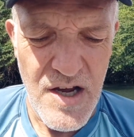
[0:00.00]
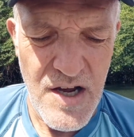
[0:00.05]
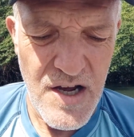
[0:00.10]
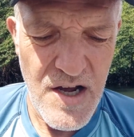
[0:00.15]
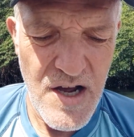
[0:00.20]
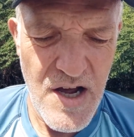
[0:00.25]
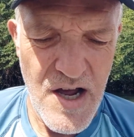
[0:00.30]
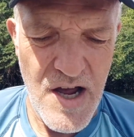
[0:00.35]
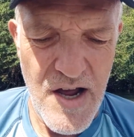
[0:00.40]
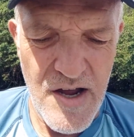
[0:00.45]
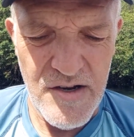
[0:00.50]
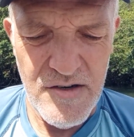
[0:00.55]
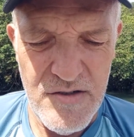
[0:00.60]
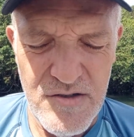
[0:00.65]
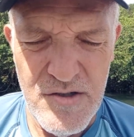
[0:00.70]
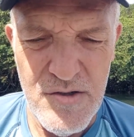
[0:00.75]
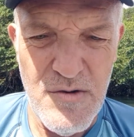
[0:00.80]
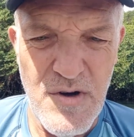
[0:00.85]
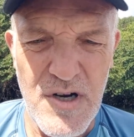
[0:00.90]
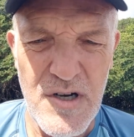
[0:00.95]

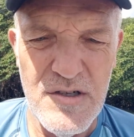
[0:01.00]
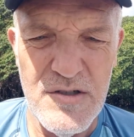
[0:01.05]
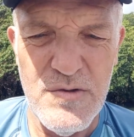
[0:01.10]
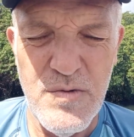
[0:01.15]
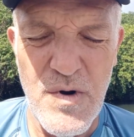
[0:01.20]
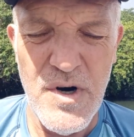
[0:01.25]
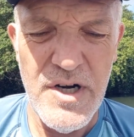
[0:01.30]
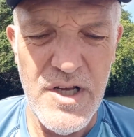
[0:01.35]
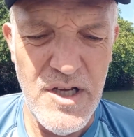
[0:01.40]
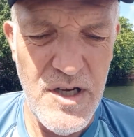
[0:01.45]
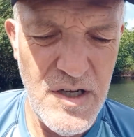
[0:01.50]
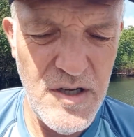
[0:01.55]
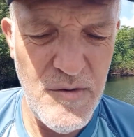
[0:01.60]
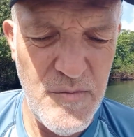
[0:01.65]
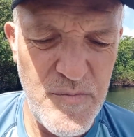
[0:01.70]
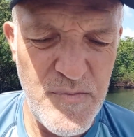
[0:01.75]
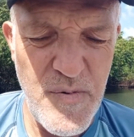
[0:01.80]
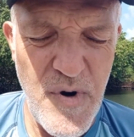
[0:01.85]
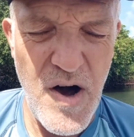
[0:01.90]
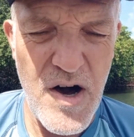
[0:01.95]
220
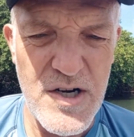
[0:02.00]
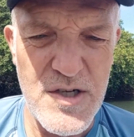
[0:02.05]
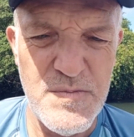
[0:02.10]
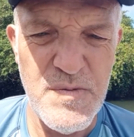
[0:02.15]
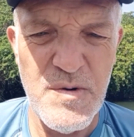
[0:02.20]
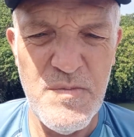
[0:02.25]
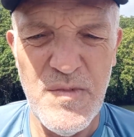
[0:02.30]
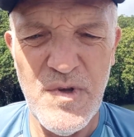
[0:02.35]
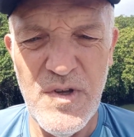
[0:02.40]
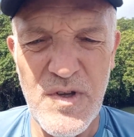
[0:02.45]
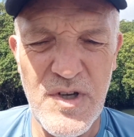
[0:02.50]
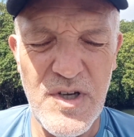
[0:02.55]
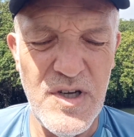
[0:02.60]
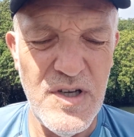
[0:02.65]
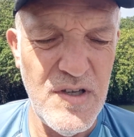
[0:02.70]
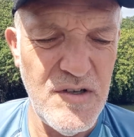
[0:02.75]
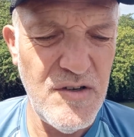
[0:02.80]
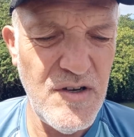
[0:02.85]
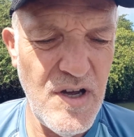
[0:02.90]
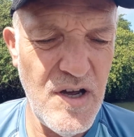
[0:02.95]
parts per
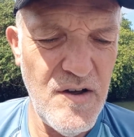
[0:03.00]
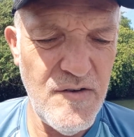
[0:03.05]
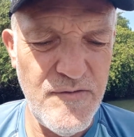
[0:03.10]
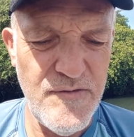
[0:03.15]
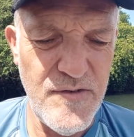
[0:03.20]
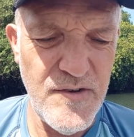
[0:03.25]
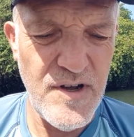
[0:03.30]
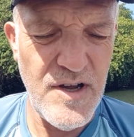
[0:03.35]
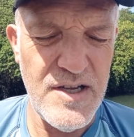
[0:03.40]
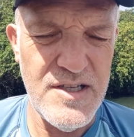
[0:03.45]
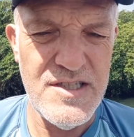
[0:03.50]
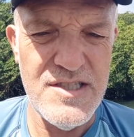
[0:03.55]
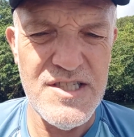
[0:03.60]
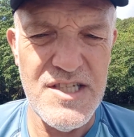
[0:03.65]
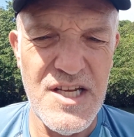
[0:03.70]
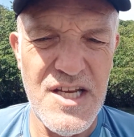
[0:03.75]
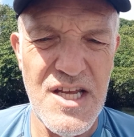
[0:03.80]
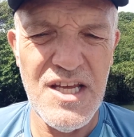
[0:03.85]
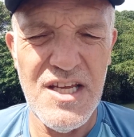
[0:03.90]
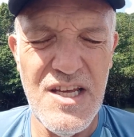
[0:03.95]
million of
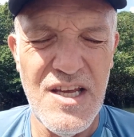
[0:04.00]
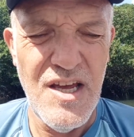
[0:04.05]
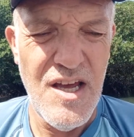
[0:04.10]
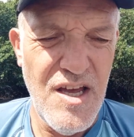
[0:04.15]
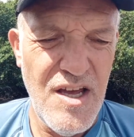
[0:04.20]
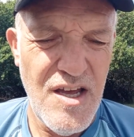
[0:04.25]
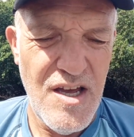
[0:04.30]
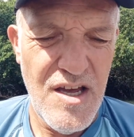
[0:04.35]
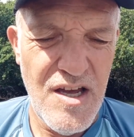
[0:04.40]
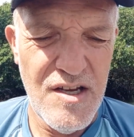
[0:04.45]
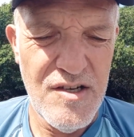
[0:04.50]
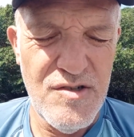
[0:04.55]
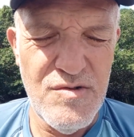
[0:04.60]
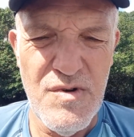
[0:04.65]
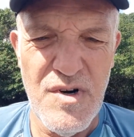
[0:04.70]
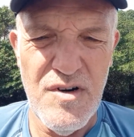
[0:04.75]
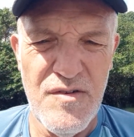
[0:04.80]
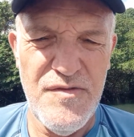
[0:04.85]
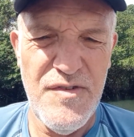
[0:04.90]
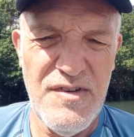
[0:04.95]
zinc,
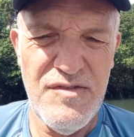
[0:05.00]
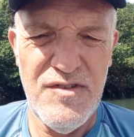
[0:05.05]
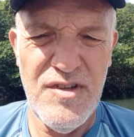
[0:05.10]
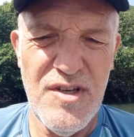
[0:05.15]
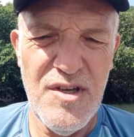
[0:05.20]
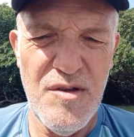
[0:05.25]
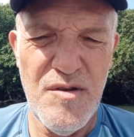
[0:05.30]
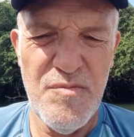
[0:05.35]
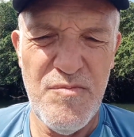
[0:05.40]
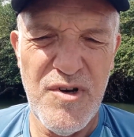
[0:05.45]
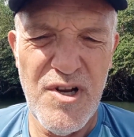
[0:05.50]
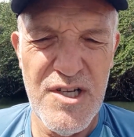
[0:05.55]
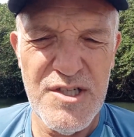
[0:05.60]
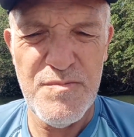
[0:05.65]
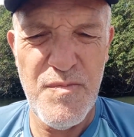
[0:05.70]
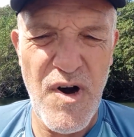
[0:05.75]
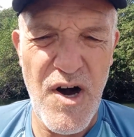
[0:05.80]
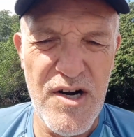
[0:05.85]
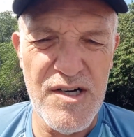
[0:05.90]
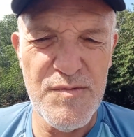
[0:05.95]
250 plus
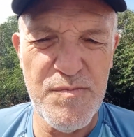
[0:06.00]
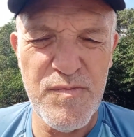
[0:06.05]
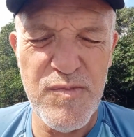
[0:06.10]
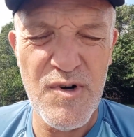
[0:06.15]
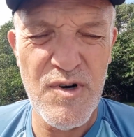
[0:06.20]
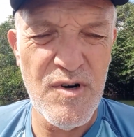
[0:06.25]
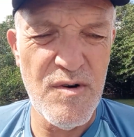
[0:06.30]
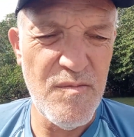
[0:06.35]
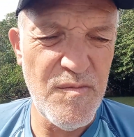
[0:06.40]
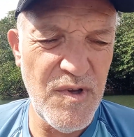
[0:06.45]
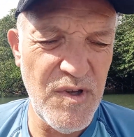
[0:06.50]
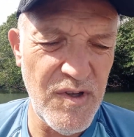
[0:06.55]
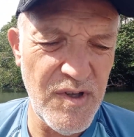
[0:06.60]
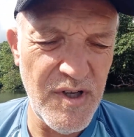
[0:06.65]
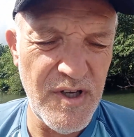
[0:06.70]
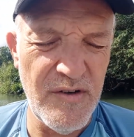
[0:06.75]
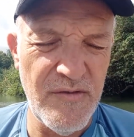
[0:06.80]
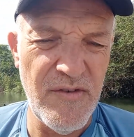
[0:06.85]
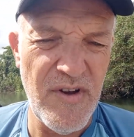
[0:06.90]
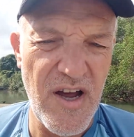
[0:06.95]
parts per
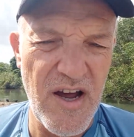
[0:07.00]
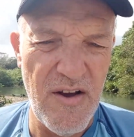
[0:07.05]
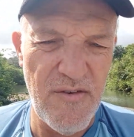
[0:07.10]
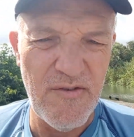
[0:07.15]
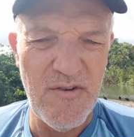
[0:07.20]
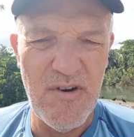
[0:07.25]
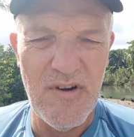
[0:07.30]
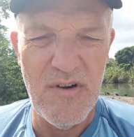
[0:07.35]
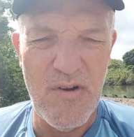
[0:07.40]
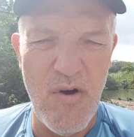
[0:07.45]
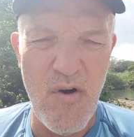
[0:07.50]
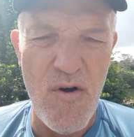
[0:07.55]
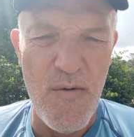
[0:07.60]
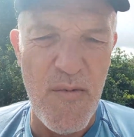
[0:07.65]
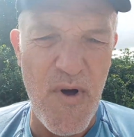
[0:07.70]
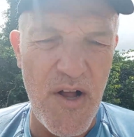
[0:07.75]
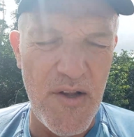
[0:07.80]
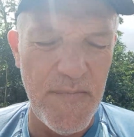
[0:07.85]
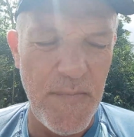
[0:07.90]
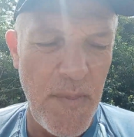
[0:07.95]
million of
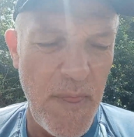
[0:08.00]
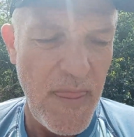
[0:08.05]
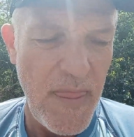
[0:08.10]
cobalt.